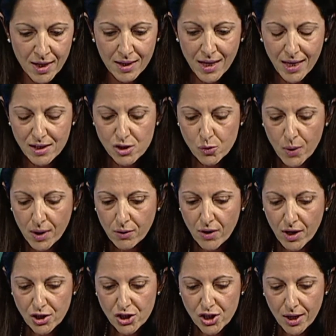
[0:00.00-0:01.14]
Next one,
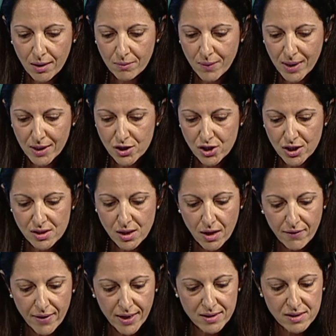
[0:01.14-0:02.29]
Russia, managing
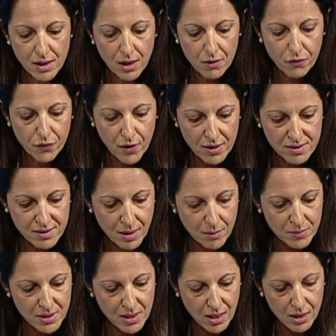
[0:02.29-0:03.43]
director, first
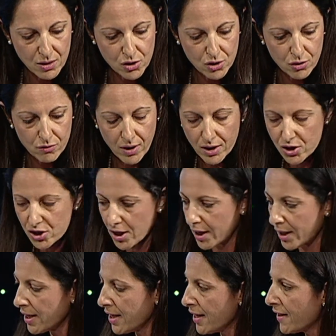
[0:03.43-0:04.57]
MD to Russia.